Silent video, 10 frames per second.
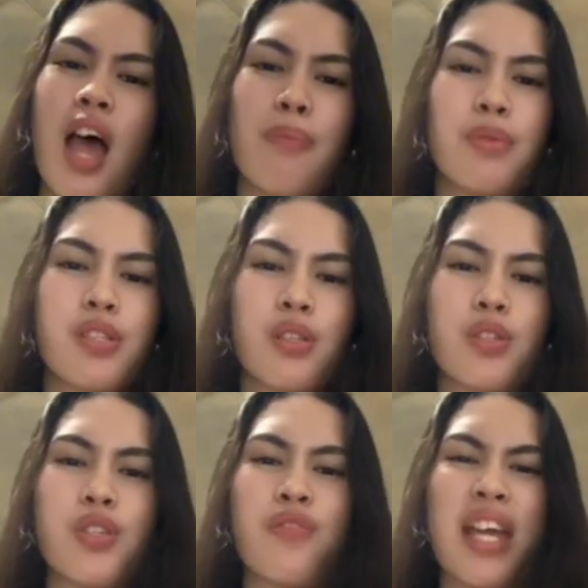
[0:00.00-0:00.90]

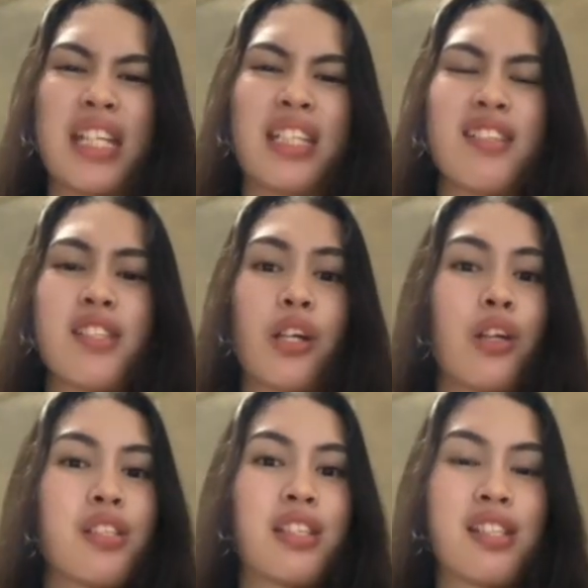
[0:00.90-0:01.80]
episodes of any
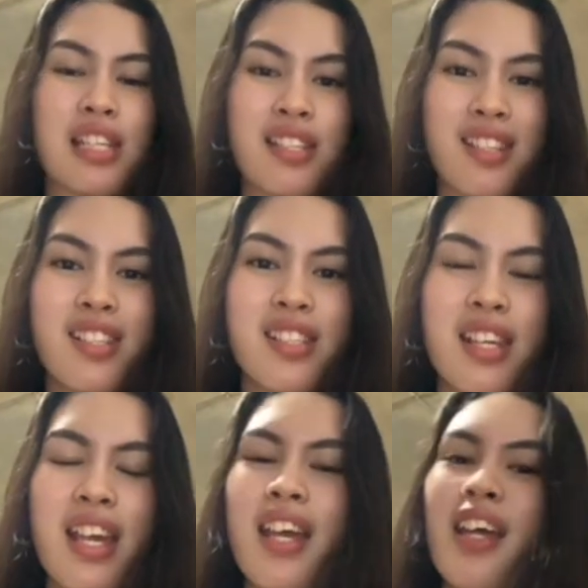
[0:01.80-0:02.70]
serious diseases,